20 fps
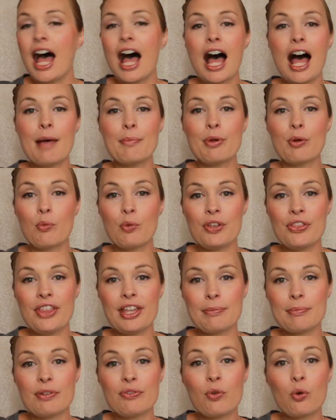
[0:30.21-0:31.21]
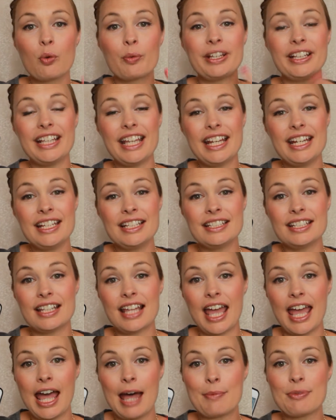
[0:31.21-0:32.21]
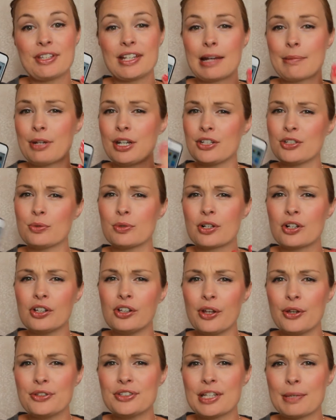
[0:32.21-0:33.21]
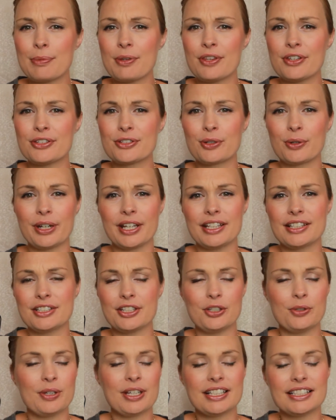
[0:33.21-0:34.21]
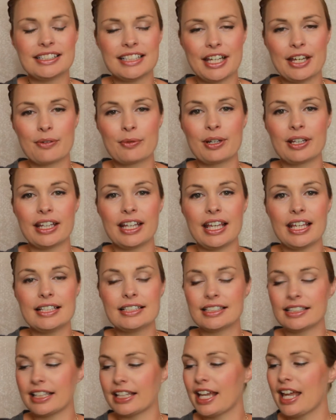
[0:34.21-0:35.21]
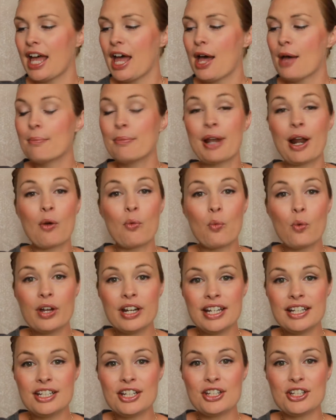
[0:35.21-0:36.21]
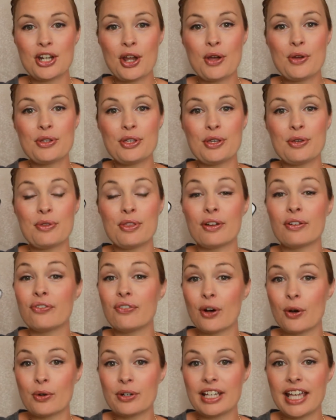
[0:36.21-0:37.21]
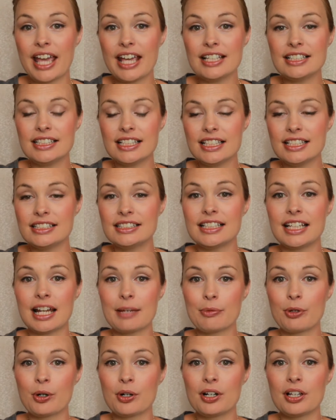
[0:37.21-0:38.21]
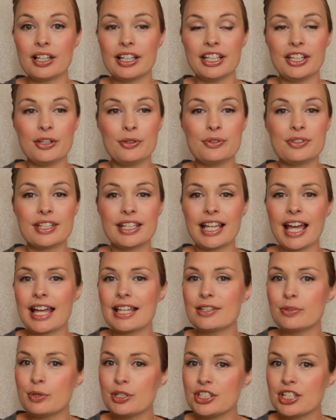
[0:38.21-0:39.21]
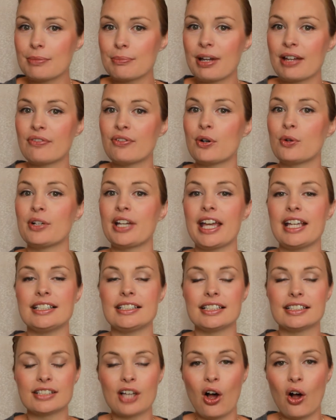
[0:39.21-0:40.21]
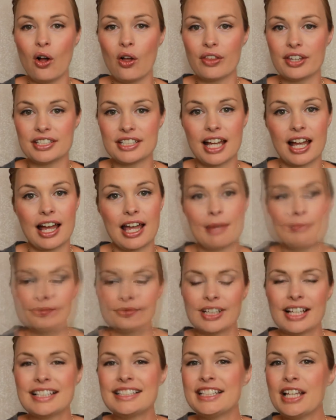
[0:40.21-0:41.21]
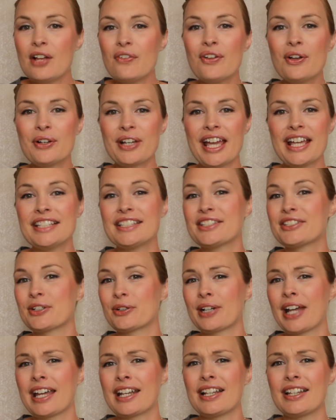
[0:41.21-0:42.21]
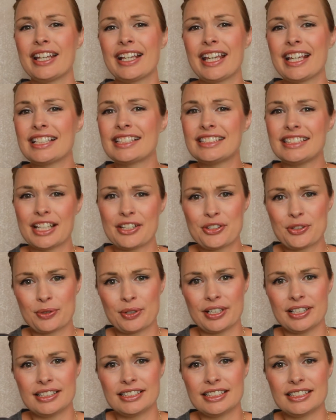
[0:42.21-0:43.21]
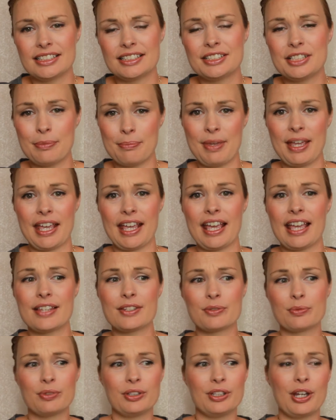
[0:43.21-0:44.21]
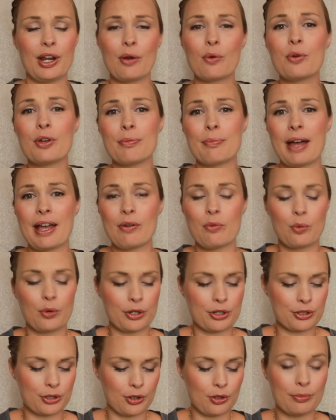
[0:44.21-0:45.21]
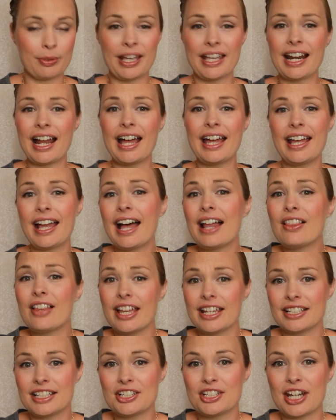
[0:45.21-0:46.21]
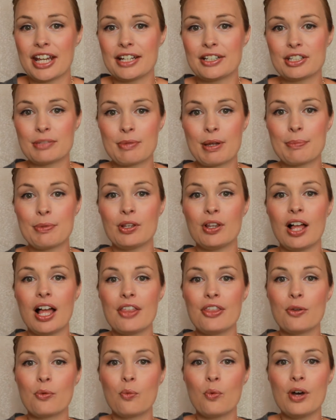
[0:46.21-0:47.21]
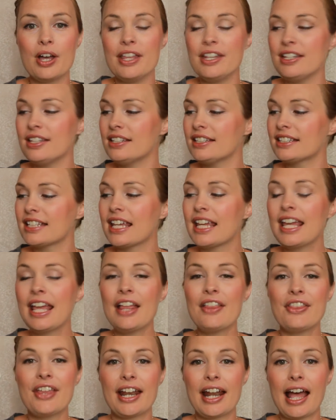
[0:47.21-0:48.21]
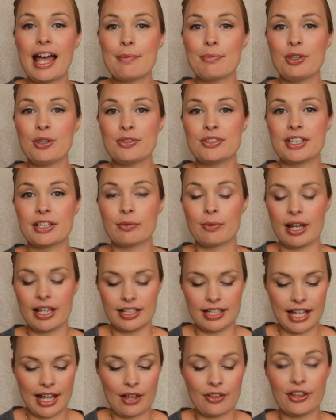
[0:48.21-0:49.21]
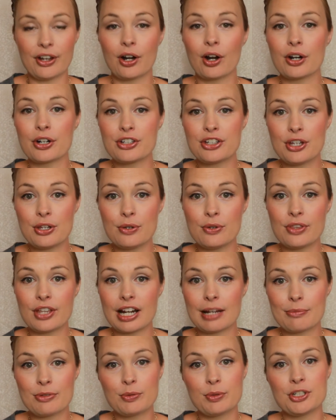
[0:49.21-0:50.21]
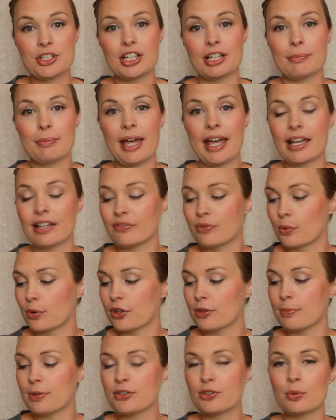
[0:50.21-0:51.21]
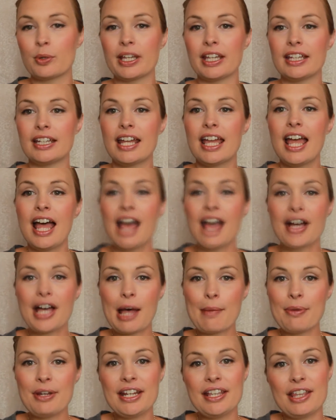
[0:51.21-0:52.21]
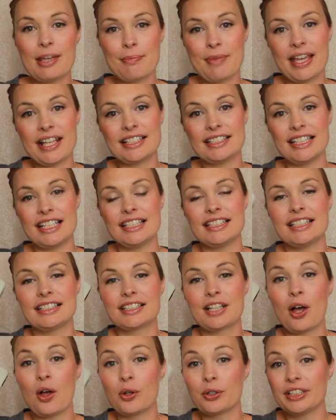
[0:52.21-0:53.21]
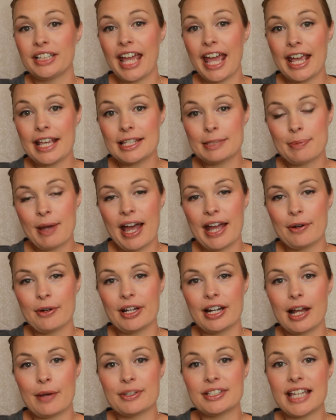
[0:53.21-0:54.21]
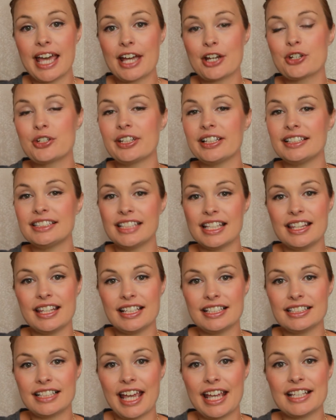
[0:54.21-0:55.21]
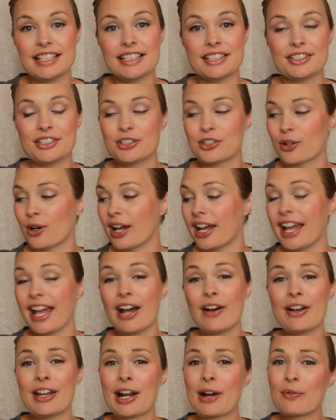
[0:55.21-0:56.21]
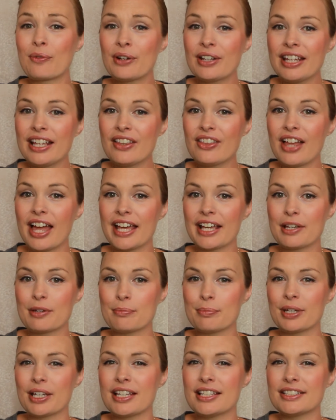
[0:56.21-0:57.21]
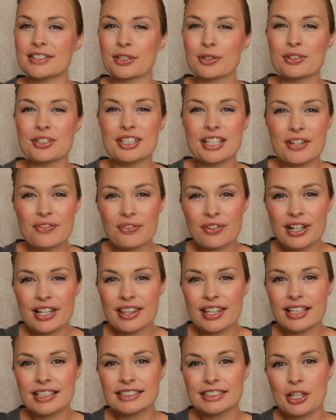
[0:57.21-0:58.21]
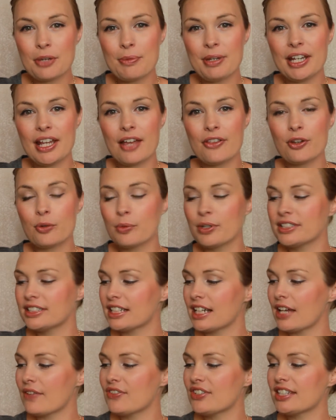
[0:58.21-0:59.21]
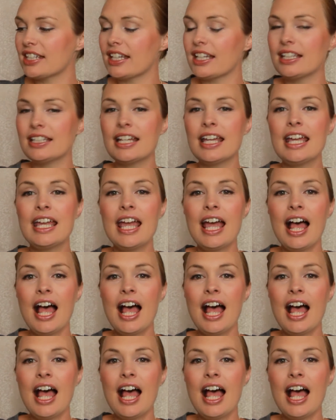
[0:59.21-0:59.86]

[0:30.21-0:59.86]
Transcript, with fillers: But one thing before we get into the apps, and I'm going to do a close-up of the screen so you can see it really easily, but I wanted to show you the phone cases that I'm currently using. I switch up my phone cases all the time. Cell phone cases are kind of like accessories to me, is, you know, with my wardrobe, and I like to change them up a lot. The ones that I'm using right now, there are two that I'm switching back and forth between. The company that makes these is called Case Pirate. I was actually sent these cases to try out, and I really like them because they're different than so many other ones that I've seen.